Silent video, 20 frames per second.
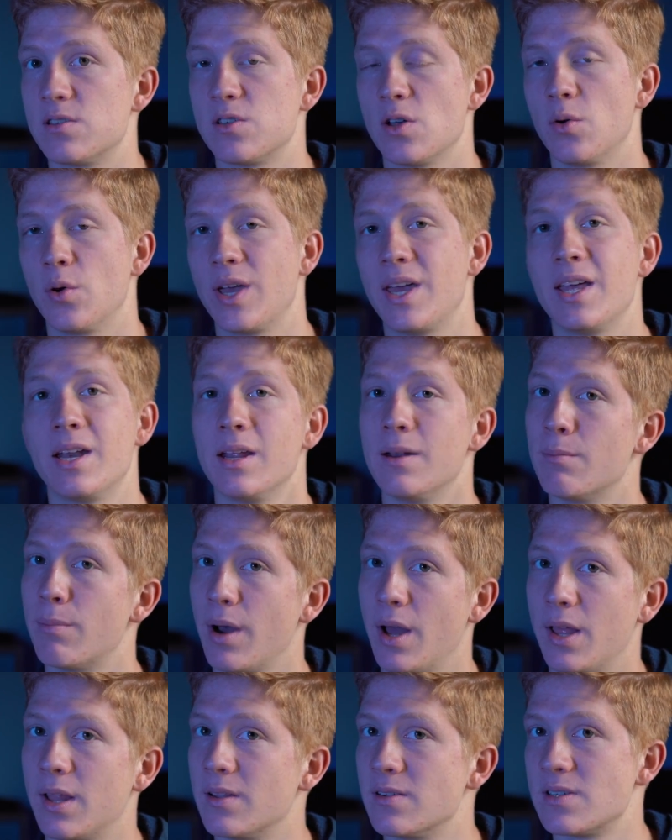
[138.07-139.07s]
so hidden
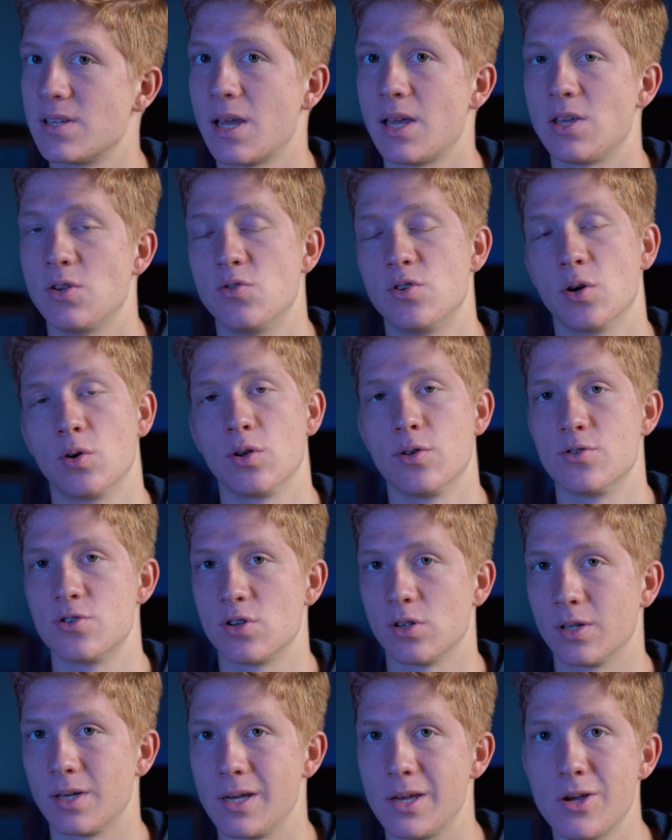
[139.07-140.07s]
buttons that you don't
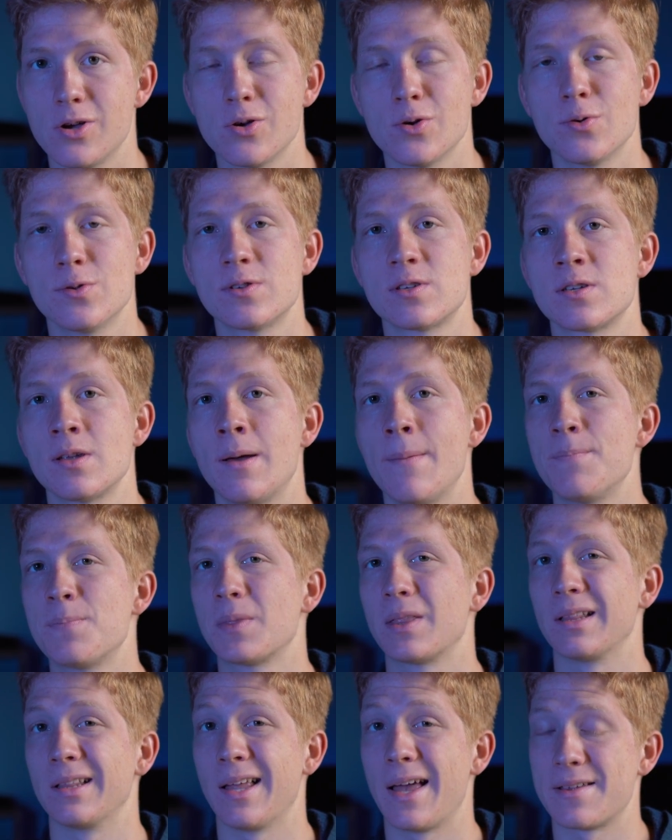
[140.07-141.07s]
usually use,
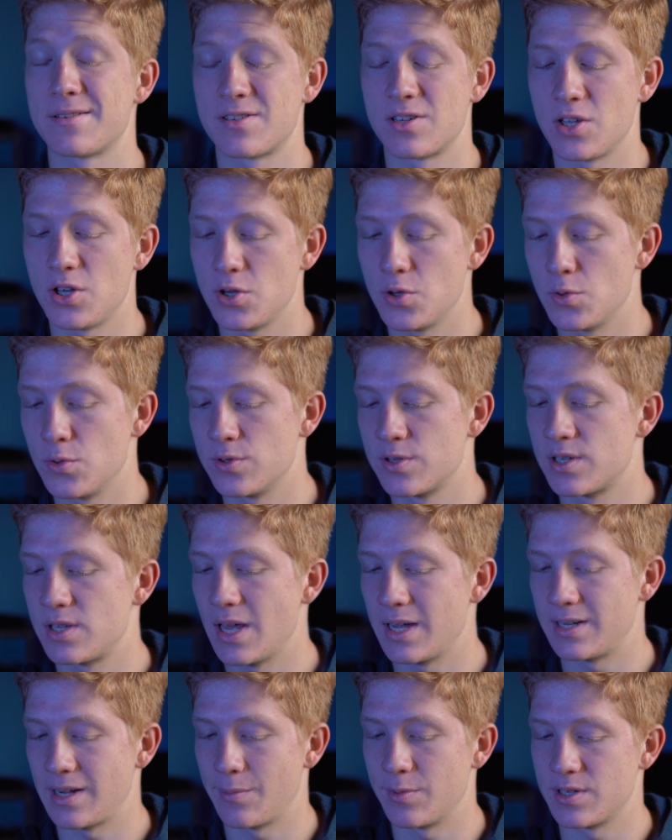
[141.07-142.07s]
less used,
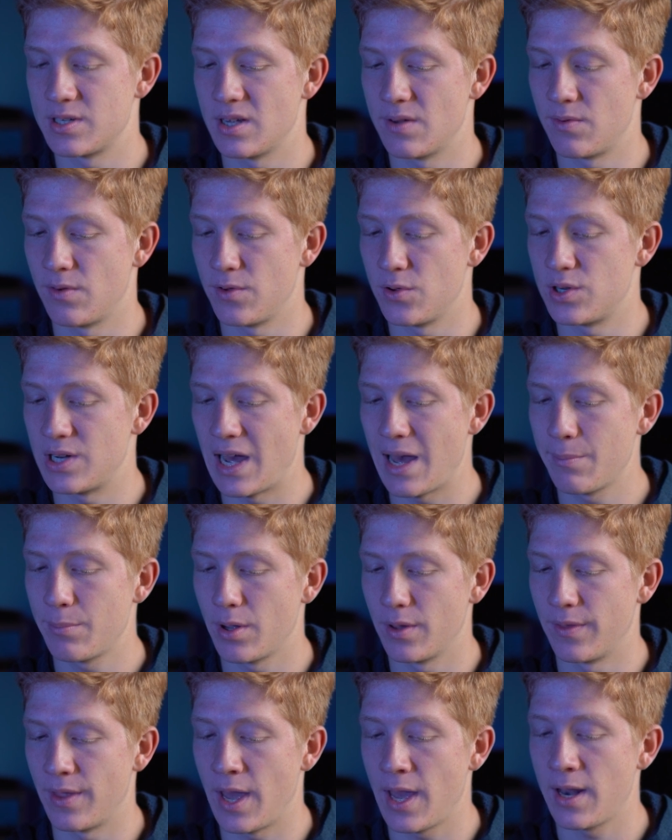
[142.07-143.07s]
that type of stuff. If you tap
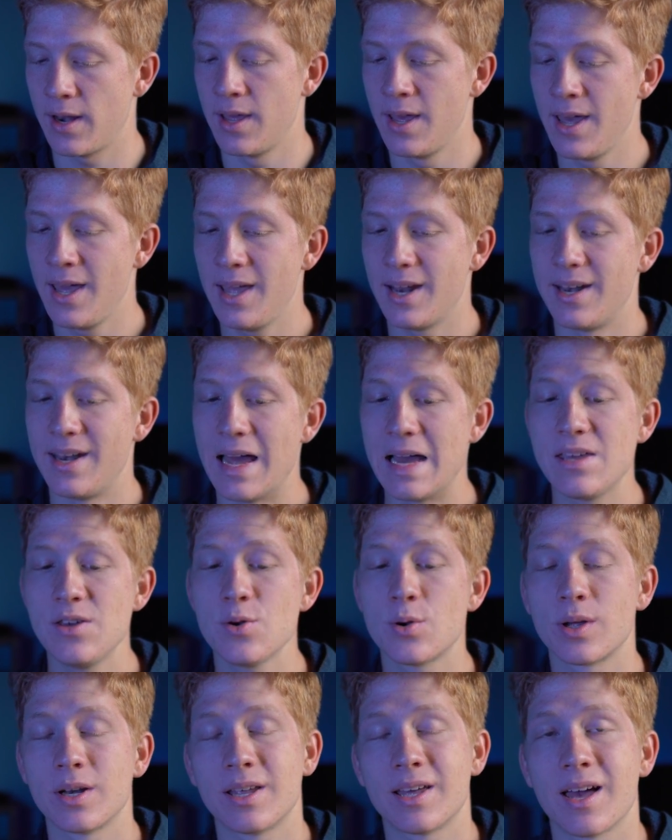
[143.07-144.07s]
on that, now
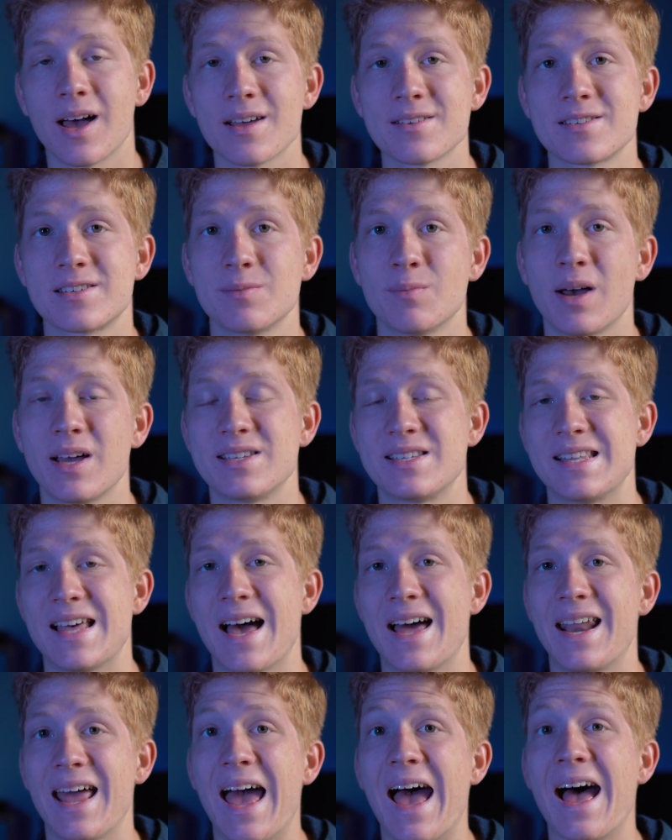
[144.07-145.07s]
you can customize
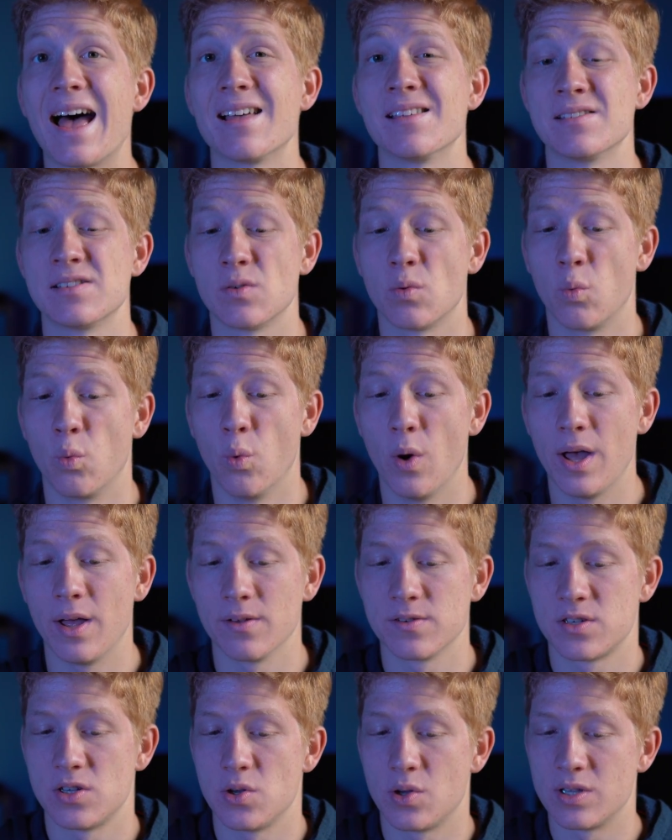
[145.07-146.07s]
that as
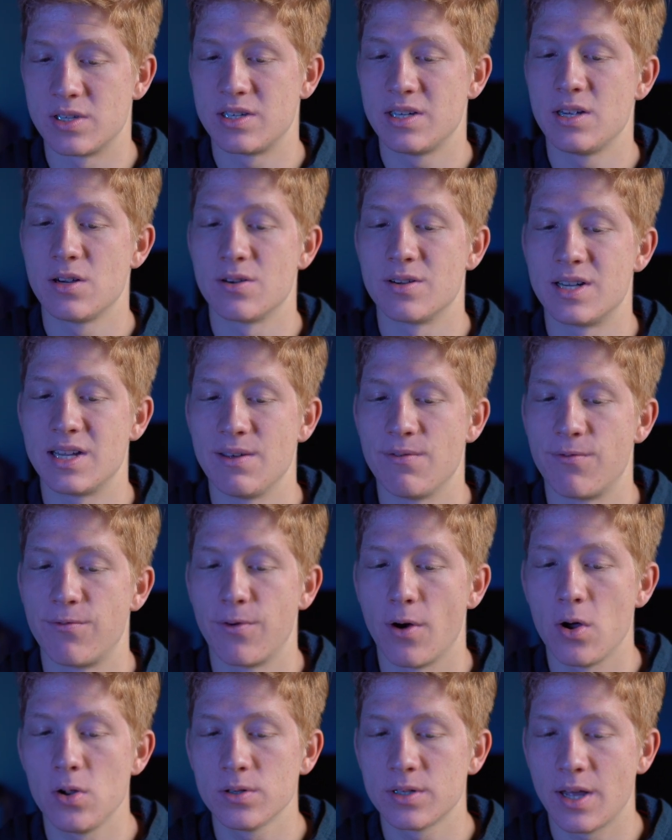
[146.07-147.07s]
well. So you can see your
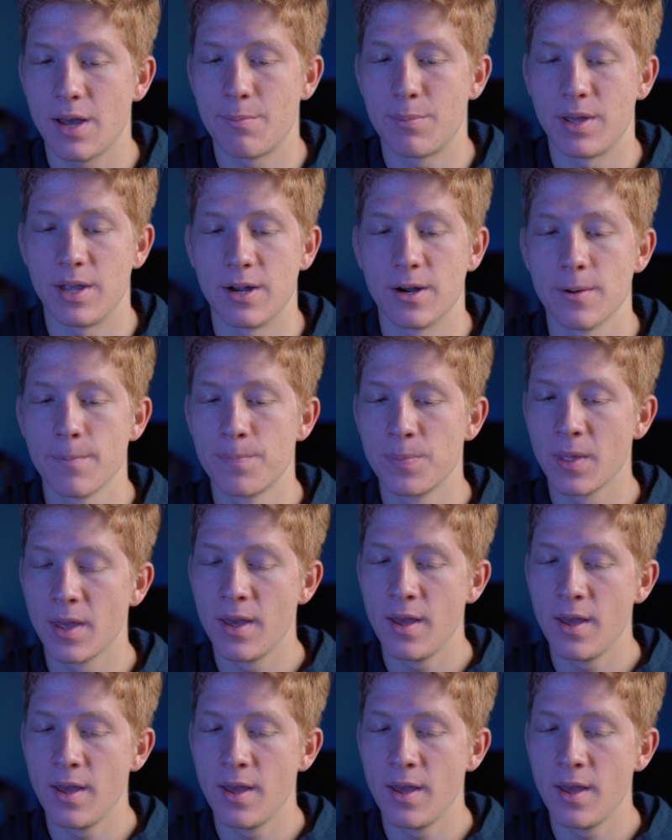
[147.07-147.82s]
default up here,